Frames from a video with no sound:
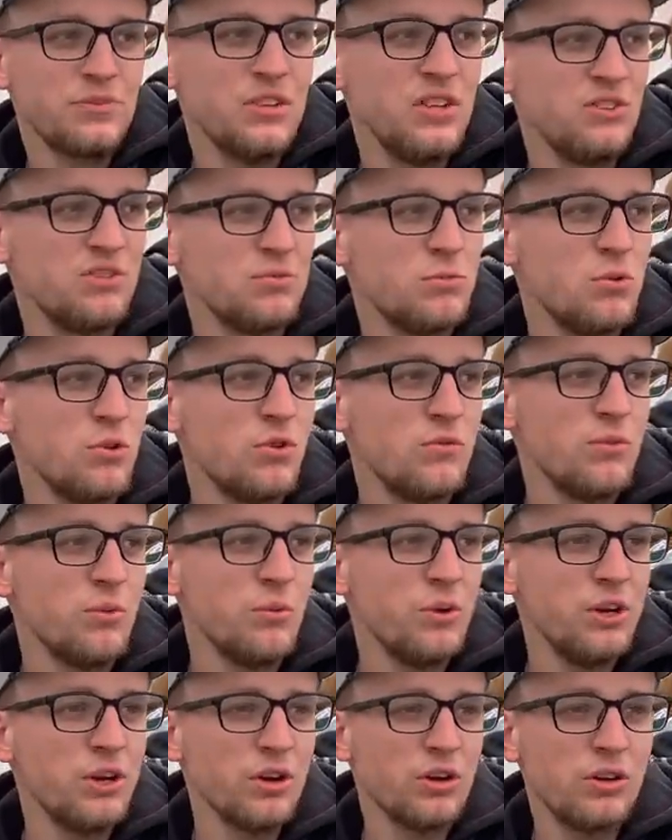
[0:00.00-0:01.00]
this is more of a
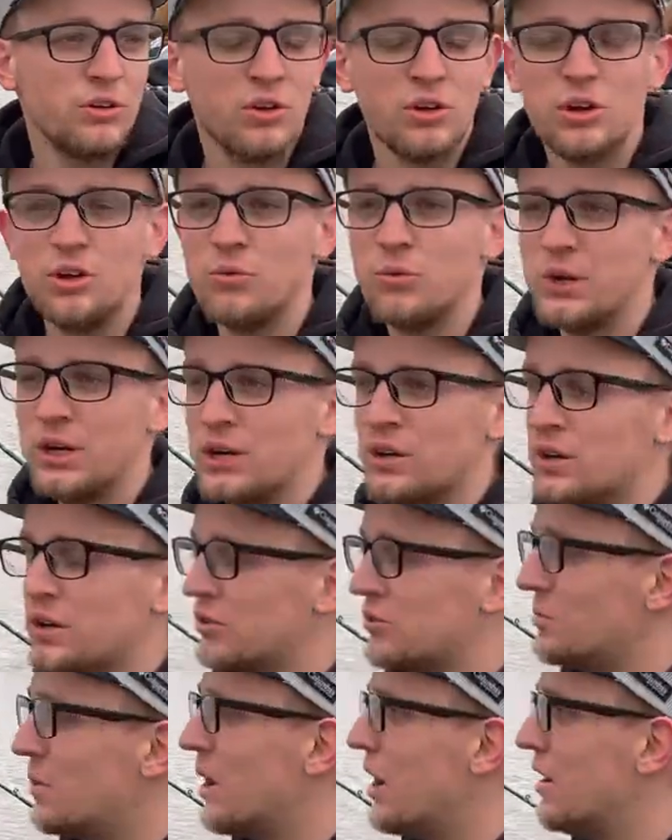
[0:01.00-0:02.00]
winter, a good wintering
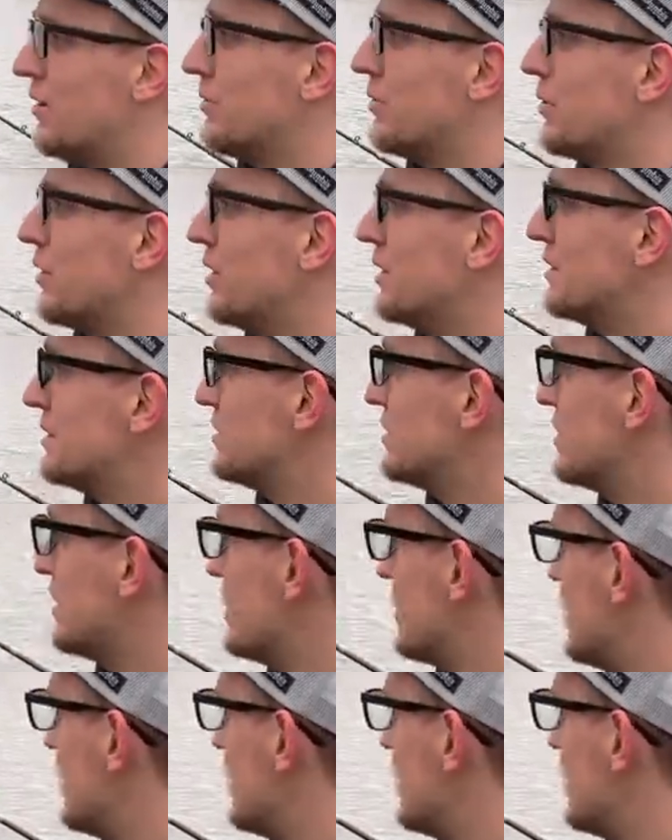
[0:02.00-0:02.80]
spot for us.